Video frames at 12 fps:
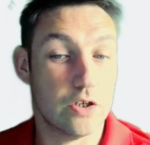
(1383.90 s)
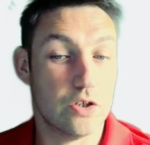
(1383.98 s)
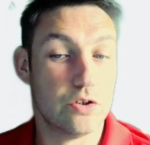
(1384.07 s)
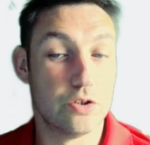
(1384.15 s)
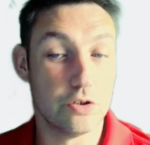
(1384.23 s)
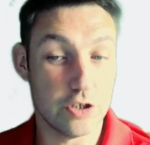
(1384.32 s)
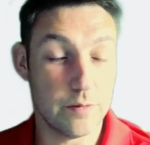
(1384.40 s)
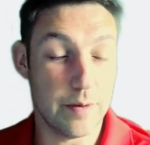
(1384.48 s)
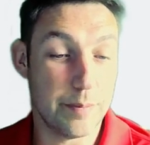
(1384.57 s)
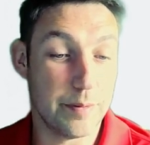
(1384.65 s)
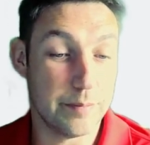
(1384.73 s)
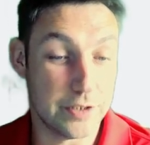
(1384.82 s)
DocuWare
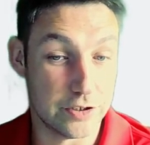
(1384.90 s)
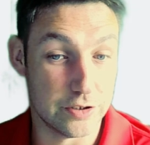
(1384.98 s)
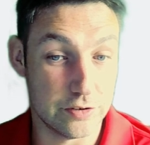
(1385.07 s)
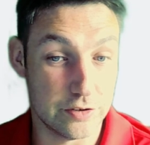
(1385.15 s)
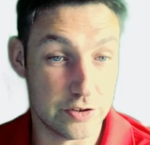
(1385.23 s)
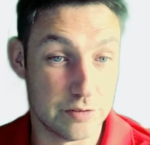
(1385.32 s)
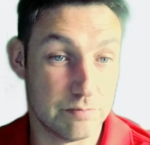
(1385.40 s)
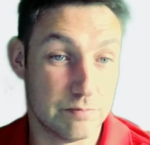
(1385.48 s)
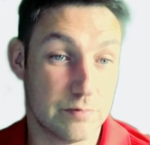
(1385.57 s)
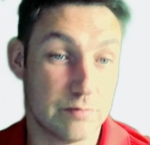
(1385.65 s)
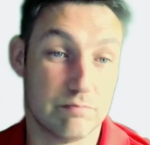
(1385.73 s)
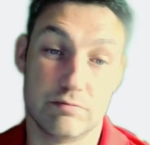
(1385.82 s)
permissions
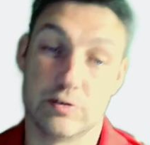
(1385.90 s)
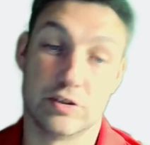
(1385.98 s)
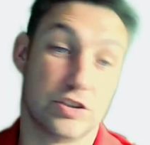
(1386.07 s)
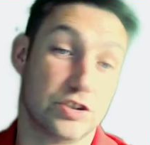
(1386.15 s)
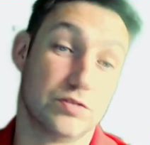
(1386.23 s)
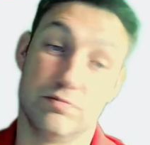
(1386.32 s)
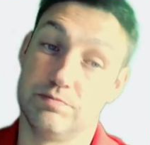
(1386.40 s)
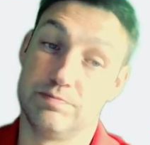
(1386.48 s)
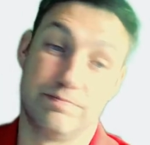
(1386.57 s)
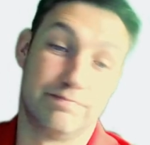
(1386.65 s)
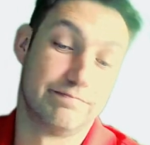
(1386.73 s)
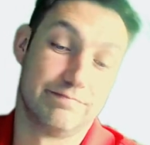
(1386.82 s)
can
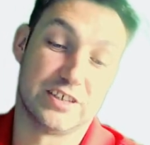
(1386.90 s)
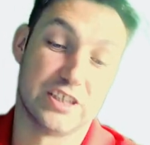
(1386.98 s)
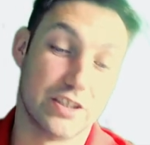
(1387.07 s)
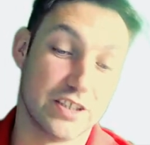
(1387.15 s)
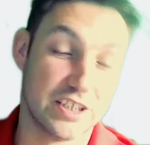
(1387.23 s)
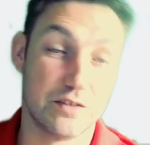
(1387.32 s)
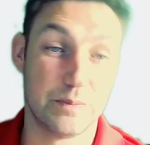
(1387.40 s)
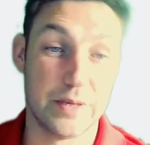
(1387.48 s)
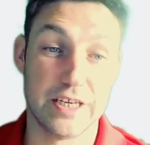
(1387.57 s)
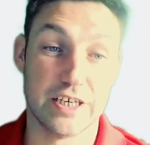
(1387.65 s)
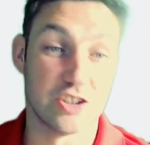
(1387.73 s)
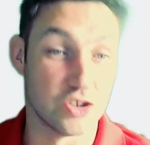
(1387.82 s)
kind of
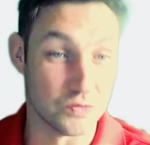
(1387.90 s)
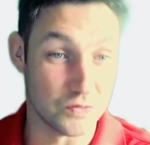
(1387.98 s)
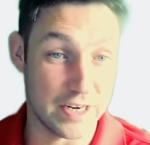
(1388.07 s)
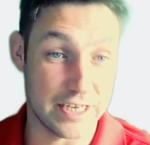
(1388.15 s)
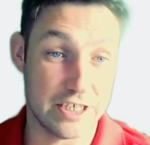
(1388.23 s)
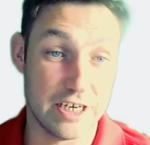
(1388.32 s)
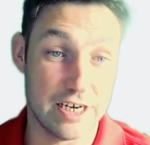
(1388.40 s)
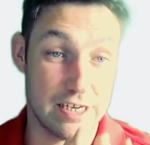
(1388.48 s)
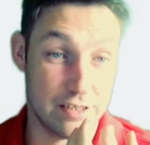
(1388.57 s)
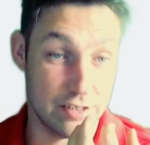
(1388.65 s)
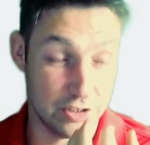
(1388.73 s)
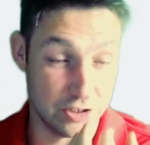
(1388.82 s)
be as
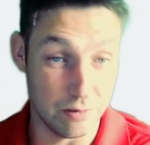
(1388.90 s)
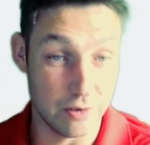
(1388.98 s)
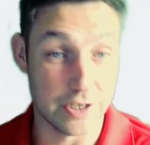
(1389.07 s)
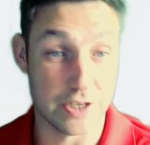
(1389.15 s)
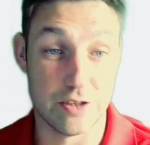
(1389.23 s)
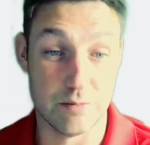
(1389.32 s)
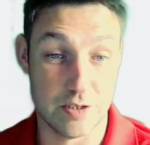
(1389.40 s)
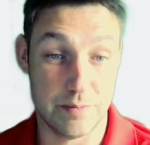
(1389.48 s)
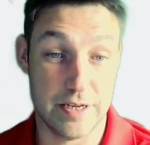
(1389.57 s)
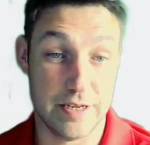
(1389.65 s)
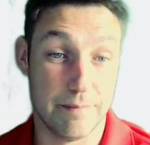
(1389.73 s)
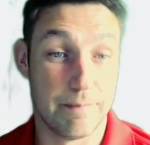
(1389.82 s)
granular as you like them to
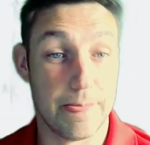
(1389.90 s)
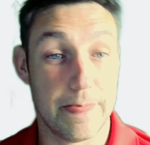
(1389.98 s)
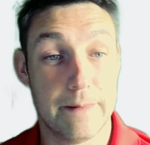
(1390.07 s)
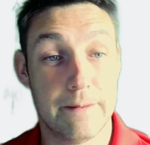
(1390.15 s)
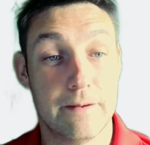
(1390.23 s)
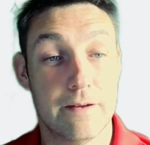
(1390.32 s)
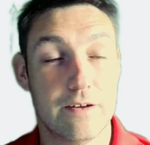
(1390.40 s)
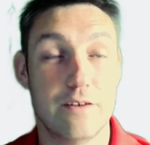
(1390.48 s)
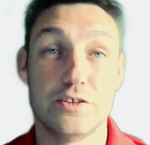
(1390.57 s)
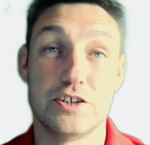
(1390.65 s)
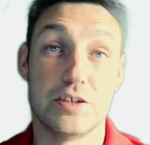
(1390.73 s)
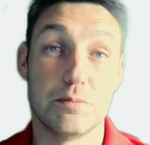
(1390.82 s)
be.
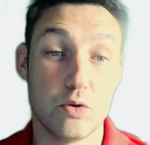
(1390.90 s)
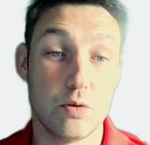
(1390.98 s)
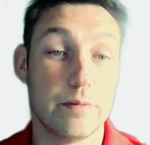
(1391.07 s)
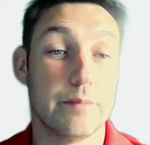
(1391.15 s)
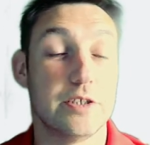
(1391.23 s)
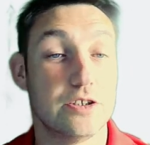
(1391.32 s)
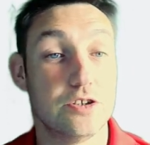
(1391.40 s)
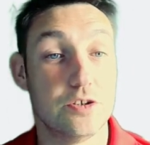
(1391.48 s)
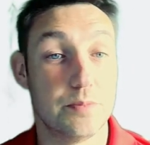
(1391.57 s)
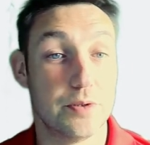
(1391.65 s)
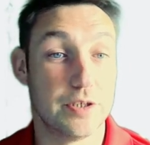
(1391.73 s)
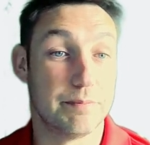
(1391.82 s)
Obviously, the more permissions you
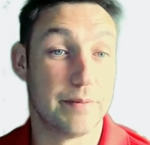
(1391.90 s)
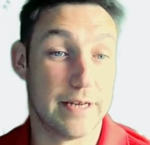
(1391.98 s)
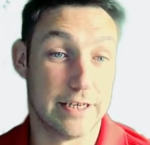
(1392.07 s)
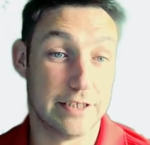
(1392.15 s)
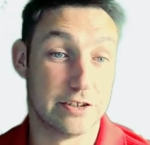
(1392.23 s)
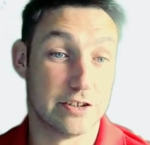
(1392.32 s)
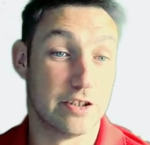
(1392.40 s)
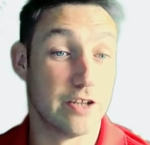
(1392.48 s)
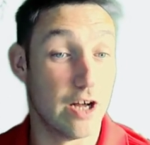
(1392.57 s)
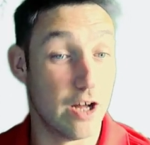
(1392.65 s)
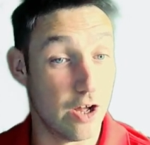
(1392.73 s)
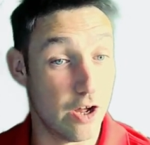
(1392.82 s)
put in place, the
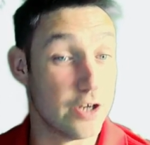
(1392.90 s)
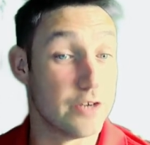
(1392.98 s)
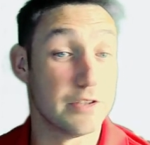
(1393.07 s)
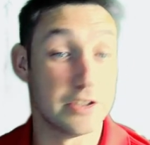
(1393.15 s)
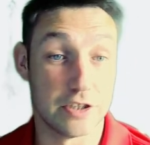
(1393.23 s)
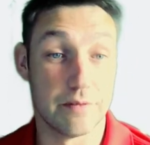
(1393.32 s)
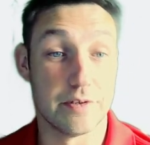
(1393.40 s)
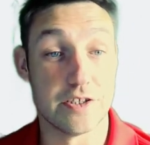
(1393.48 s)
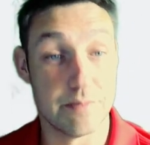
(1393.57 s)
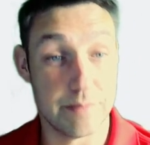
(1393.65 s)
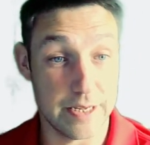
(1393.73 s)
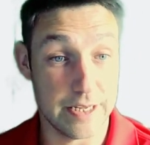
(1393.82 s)
harder it's going
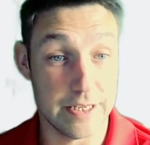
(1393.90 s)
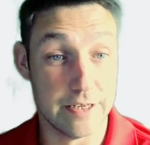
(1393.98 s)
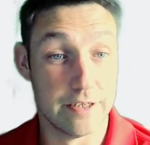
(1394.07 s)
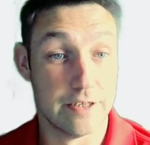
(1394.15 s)
to be